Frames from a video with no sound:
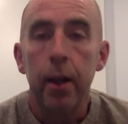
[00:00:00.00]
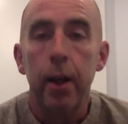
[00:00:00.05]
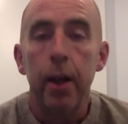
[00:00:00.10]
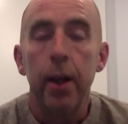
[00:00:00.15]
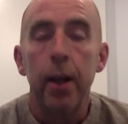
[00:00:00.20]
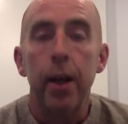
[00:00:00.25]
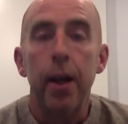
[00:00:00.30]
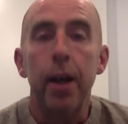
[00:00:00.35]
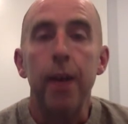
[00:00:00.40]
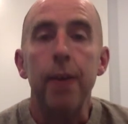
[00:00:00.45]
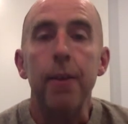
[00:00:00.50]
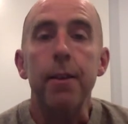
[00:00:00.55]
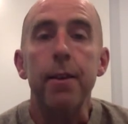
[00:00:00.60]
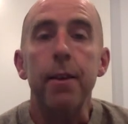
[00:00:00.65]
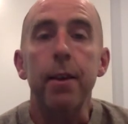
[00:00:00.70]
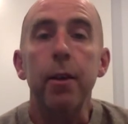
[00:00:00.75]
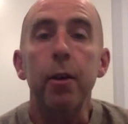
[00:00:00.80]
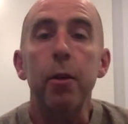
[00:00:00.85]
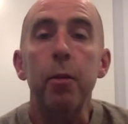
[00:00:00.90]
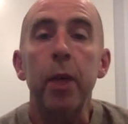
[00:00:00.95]
As a
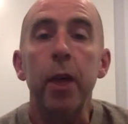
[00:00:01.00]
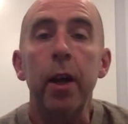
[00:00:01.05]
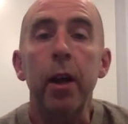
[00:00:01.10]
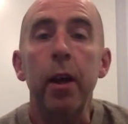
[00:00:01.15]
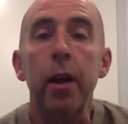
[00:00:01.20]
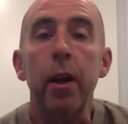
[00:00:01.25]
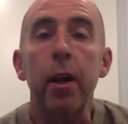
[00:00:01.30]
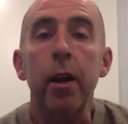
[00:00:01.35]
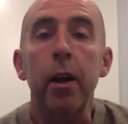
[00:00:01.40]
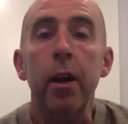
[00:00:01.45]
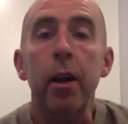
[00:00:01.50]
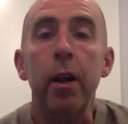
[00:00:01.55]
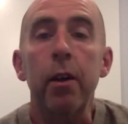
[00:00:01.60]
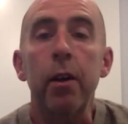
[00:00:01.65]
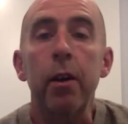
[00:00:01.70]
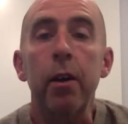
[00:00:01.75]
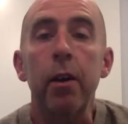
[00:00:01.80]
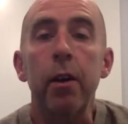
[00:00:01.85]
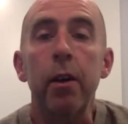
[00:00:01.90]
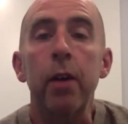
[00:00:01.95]
single man on
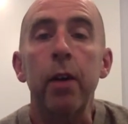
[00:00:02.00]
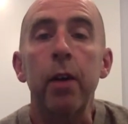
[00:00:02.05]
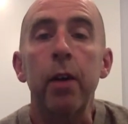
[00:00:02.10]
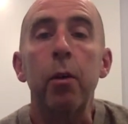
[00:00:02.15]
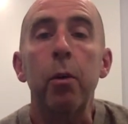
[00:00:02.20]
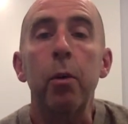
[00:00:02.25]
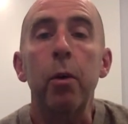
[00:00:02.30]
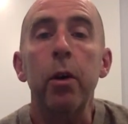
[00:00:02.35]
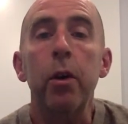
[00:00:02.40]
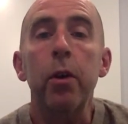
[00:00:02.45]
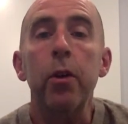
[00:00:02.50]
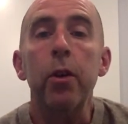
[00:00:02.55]
Ontario Works,